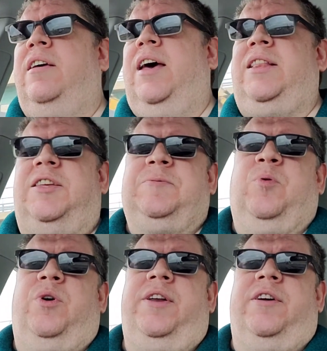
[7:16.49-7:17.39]
at this
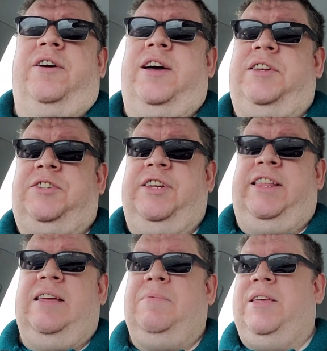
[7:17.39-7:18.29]
point are kind of
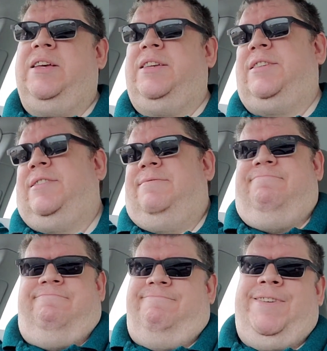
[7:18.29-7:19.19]
silly because
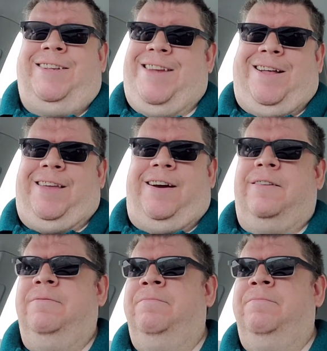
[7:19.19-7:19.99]
it's out there.